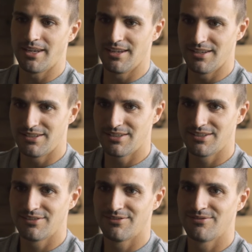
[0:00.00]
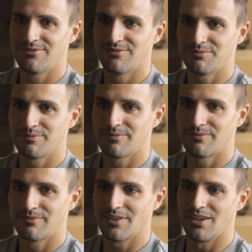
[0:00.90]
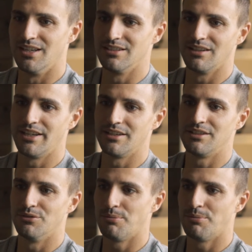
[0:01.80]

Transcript: kids, and his legacy will